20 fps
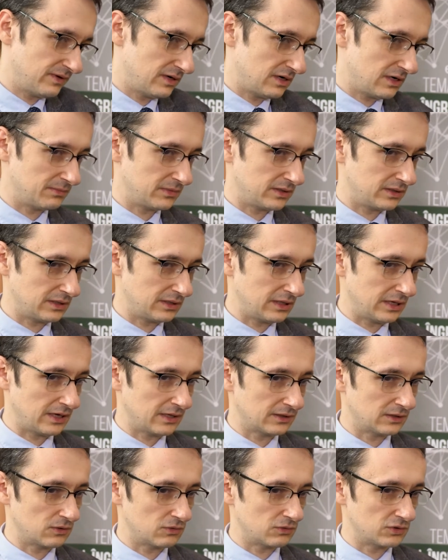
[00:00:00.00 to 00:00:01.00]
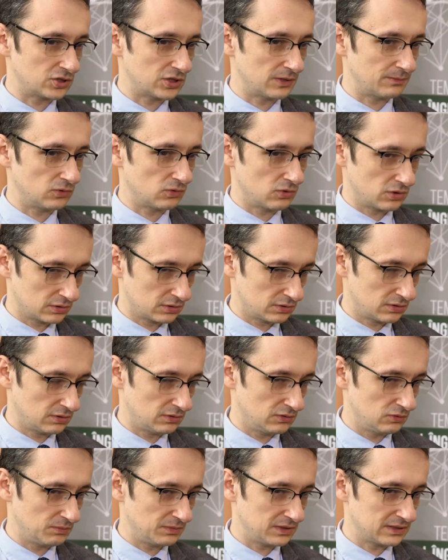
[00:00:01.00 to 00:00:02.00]
must be treated in all these
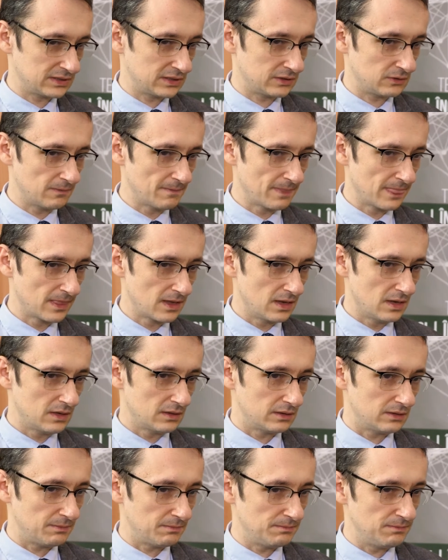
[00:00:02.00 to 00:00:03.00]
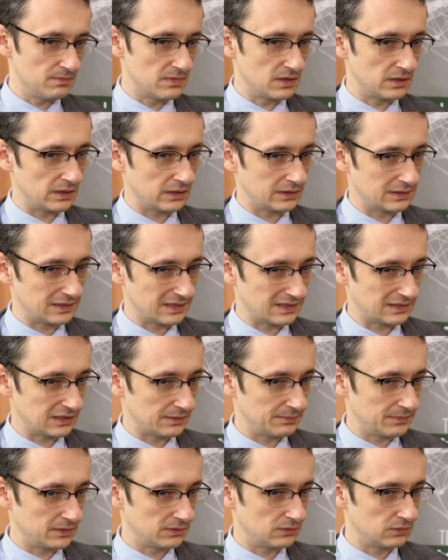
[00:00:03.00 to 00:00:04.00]
areas. Thus, I created the concept, with
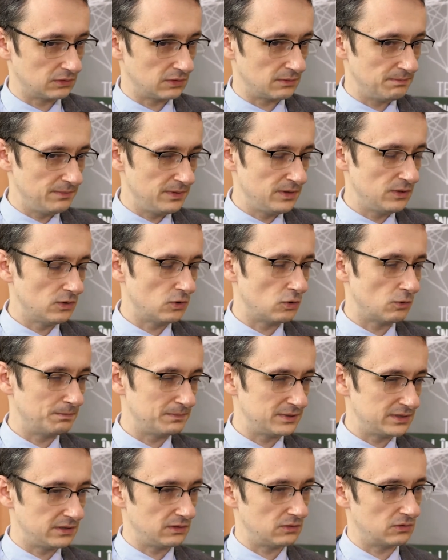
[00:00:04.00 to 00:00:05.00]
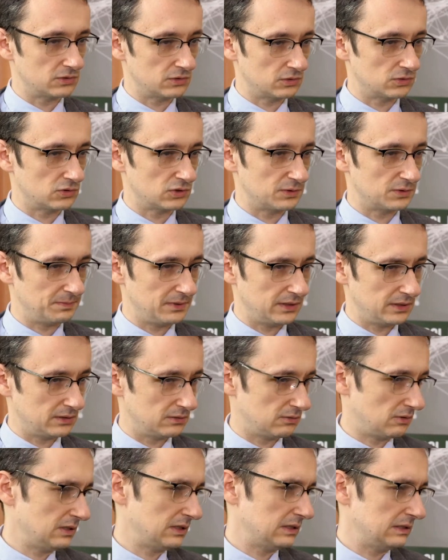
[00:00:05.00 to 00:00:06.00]
God's help, of a bio, psycho,
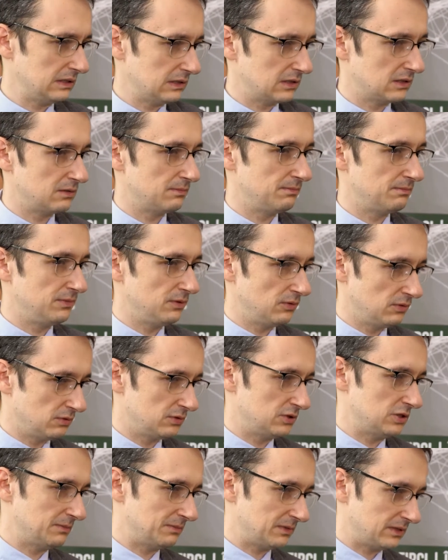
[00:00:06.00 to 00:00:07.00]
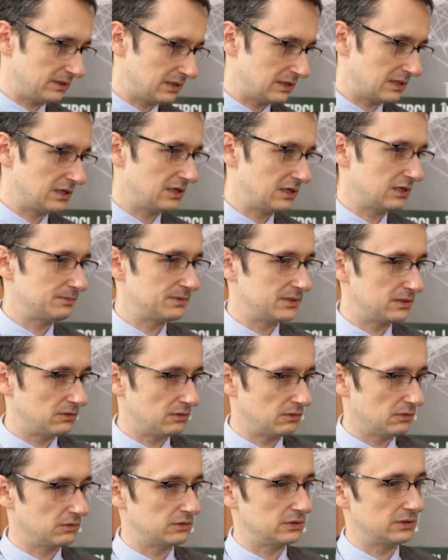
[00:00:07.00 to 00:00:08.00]
social, spiritual treatment that is
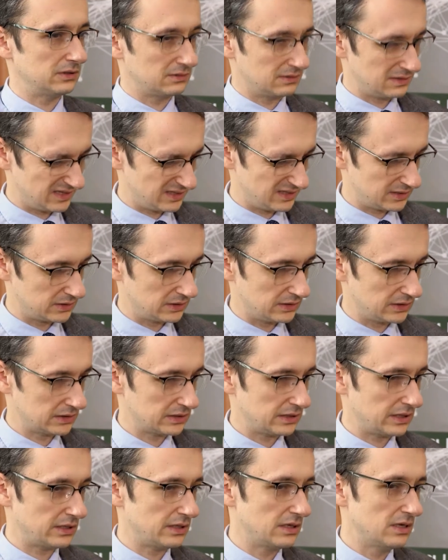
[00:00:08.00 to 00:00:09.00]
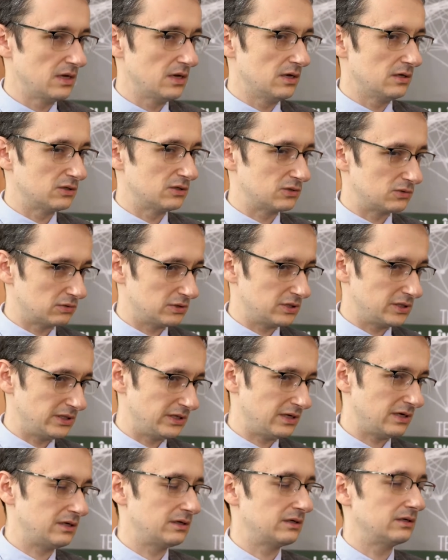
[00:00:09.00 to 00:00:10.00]
biological, medical, psychological
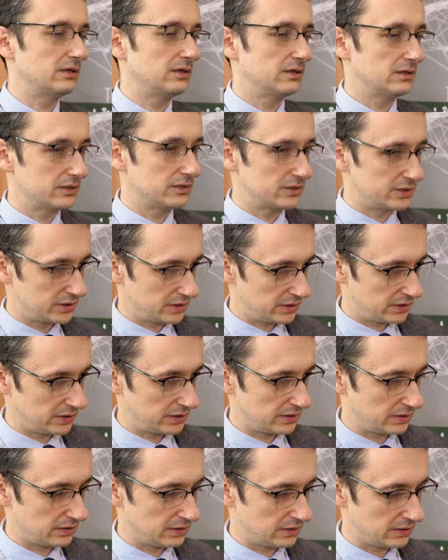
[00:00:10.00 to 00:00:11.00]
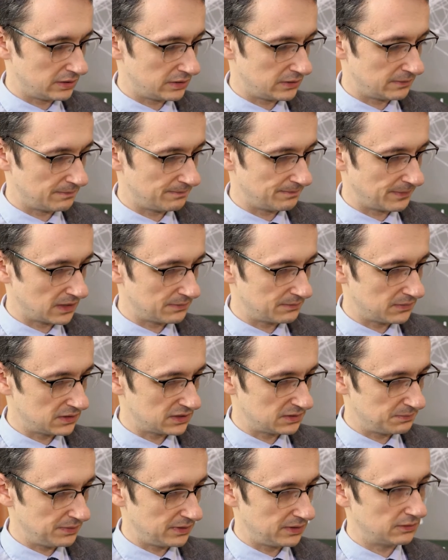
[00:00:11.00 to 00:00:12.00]
Christian, social and spiritual Christian,
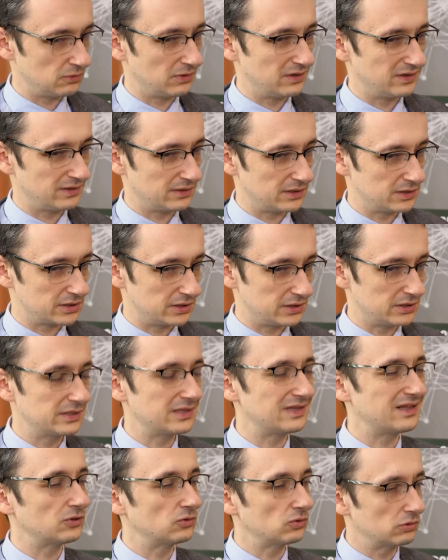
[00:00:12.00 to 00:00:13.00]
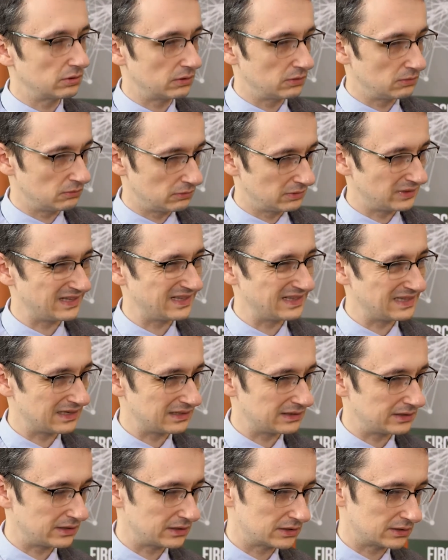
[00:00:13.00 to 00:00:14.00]
but all in unity. And then you treat the
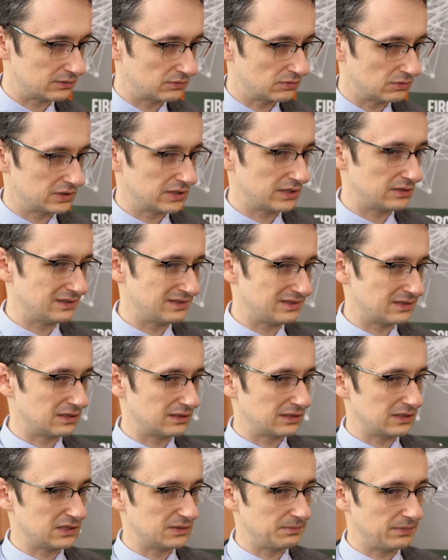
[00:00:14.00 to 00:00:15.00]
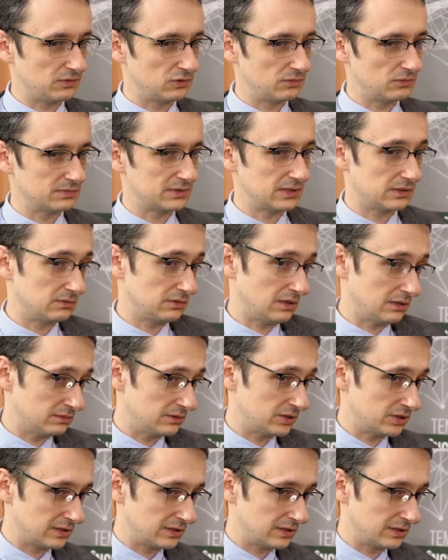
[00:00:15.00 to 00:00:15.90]
person or try to help them as best as possible in these